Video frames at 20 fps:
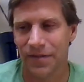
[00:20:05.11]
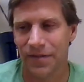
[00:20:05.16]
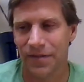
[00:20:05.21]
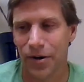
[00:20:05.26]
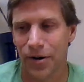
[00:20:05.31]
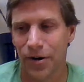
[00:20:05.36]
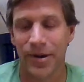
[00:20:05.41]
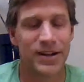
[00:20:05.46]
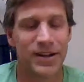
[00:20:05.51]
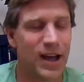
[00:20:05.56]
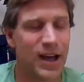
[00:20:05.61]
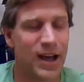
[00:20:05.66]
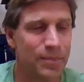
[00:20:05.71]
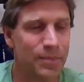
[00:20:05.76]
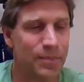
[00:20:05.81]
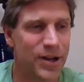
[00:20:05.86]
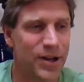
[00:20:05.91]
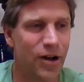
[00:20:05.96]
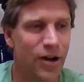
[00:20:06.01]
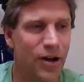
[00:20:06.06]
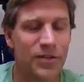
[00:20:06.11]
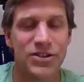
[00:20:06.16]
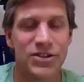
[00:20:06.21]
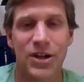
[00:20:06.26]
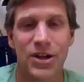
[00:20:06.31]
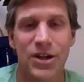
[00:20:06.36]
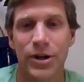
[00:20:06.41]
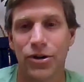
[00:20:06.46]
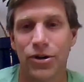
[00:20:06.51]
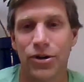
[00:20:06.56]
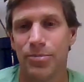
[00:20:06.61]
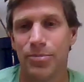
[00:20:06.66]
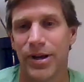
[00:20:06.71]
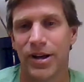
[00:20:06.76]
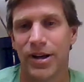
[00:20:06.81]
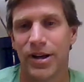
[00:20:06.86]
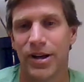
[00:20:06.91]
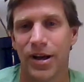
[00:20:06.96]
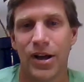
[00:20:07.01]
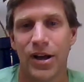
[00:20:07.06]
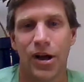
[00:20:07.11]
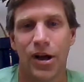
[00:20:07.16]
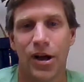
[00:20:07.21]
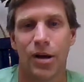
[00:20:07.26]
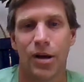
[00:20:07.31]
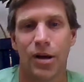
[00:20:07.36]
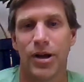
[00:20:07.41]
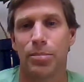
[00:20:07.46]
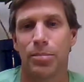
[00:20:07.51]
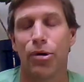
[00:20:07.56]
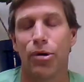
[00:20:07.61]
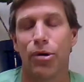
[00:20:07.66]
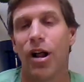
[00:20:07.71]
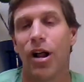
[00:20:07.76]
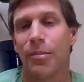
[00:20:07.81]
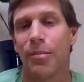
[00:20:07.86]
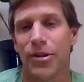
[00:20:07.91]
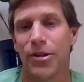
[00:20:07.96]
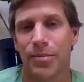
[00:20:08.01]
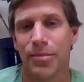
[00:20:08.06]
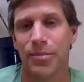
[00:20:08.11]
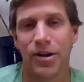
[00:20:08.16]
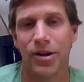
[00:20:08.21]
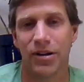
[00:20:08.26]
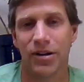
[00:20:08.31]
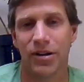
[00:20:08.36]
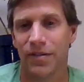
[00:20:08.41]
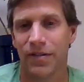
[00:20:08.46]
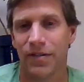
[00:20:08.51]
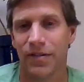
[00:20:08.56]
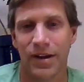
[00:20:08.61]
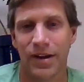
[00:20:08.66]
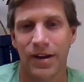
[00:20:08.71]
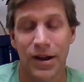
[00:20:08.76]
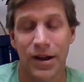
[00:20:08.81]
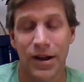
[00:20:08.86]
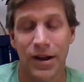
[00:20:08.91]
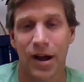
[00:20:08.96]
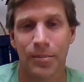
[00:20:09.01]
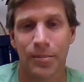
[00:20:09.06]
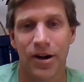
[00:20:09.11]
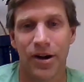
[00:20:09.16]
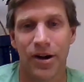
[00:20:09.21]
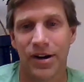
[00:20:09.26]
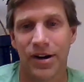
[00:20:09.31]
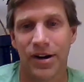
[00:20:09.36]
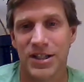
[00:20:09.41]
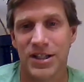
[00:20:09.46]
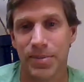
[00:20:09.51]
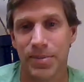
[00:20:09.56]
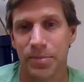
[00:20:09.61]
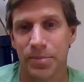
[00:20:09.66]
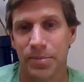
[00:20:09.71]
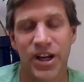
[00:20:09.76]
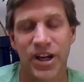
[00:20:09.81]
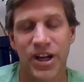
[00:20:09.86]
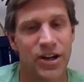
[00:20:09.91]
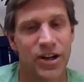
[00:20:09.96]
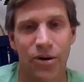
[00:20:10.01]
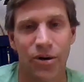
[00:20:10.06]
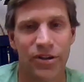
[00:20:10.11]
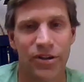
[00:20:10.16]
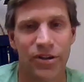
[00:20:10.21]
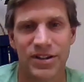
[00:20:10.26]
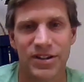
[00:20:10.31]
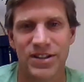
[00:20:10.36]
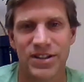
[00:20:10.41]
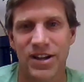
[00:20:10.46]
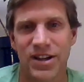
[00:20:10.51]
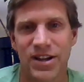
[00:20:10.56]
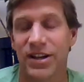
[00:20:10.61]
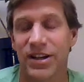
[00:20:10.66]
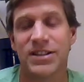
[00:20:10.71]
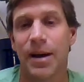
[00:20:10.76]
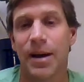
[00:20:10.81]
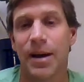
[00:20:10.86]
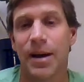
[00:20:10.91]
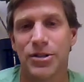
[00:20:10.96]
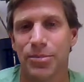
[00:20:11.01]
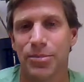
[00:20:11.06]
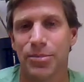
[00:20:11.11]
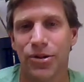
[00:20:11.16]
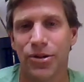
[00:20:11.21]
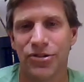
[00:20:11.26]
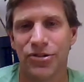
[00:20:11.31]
ferment up, and all of a sudden we could be in a, a big problem in the middle of uh, America as people say, no, this is unacceptable.